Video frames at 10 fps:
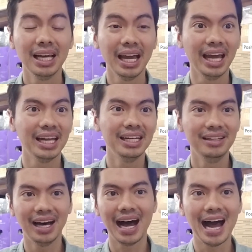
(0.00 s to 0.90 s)
And
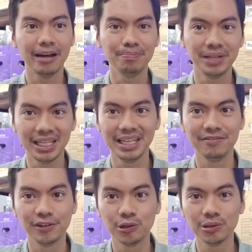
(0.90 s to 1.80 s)
the happy
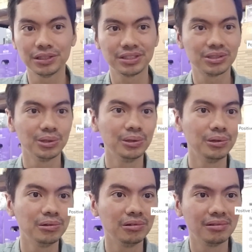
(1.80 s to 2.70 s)
votes,
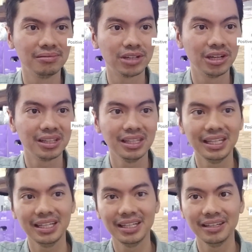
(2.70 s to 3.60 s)
so
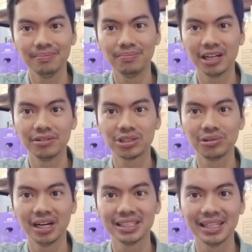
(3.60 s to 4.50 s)
currently Hardware
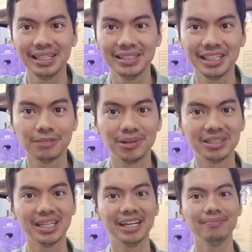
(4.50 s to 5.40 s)
Sugar is at
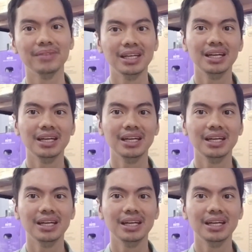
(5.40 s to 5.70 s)
96%.